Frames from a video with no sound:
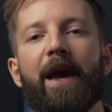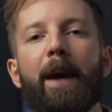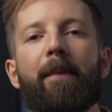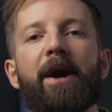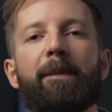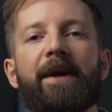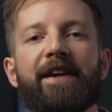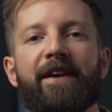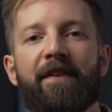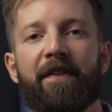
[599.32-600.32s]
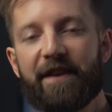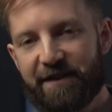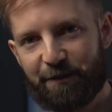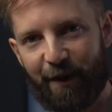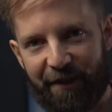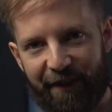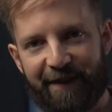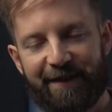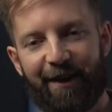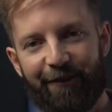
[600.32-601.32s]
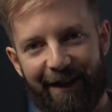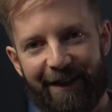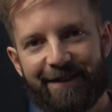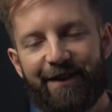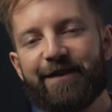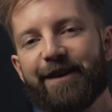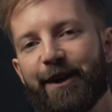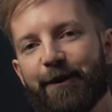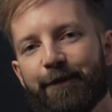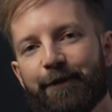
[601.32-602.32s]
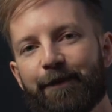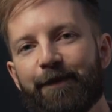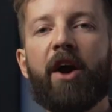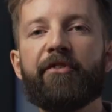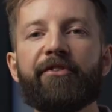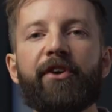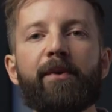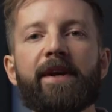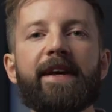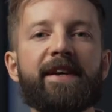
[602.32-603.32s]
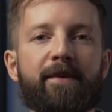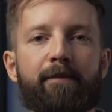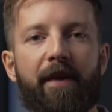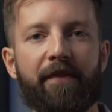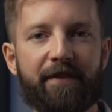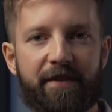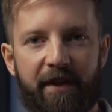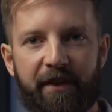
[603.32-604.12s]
In my opinion, this is where things get really exciting. Over the following years and months, as